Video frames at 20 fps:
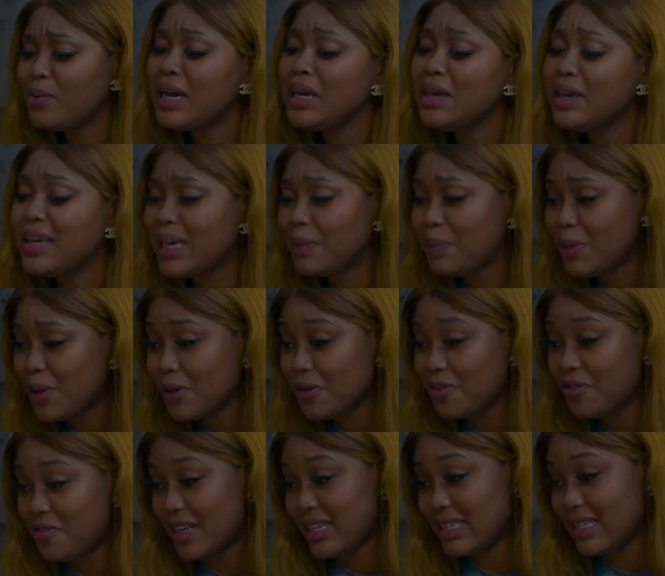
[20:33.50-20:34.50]
are you keeping your
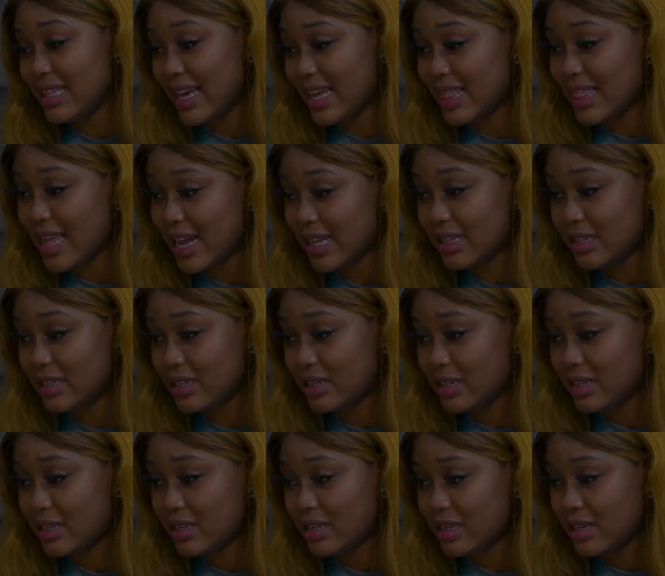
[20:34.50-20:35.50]
face like that?
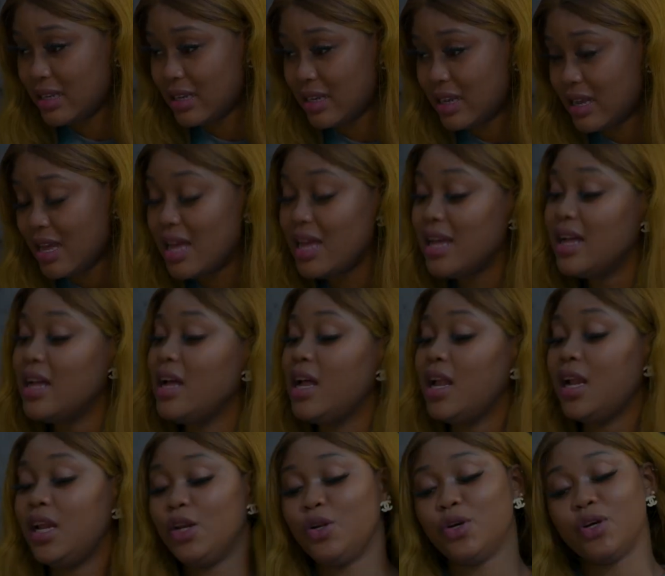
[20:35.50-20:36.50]

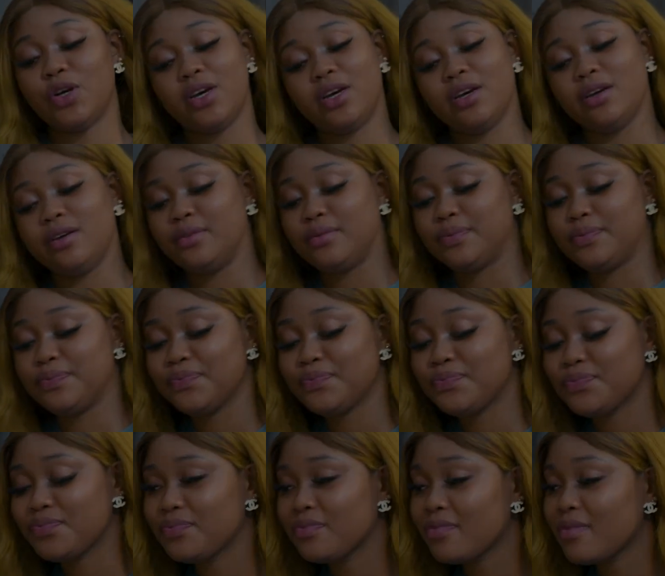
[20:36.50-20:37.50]
Look,
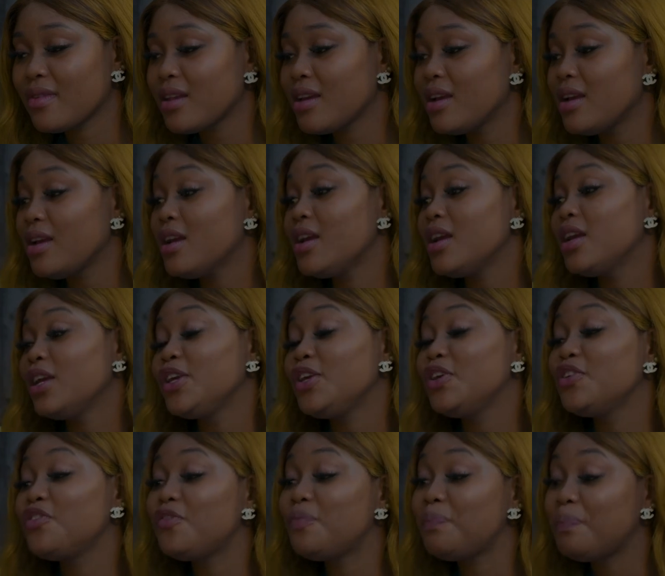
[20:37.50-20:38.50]

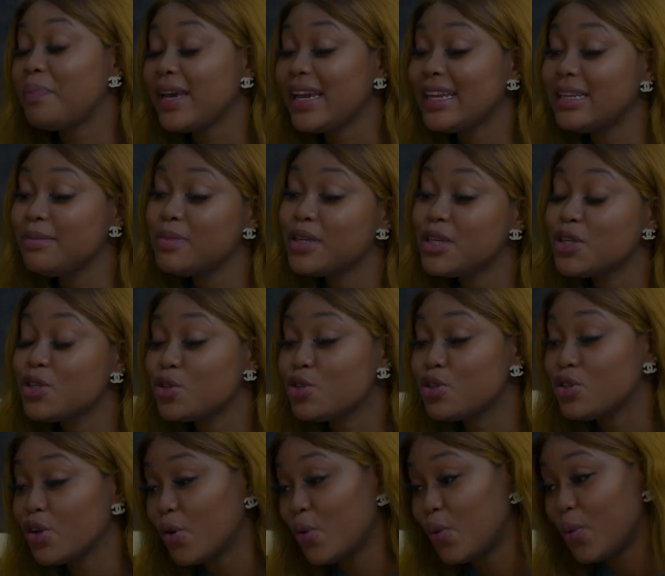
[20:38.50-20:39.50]
you've paid me
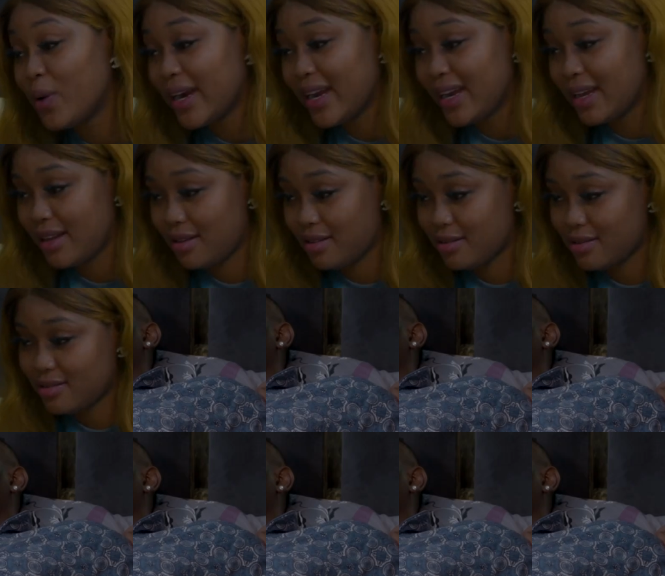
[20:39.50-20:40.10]
so well.